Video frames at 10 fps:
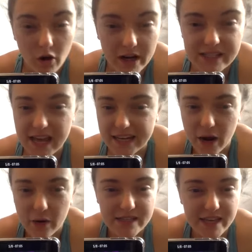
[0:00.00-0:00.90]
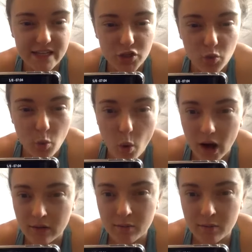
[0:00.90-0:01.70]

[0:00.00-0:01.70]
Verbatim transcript: right, Sally, I would say do one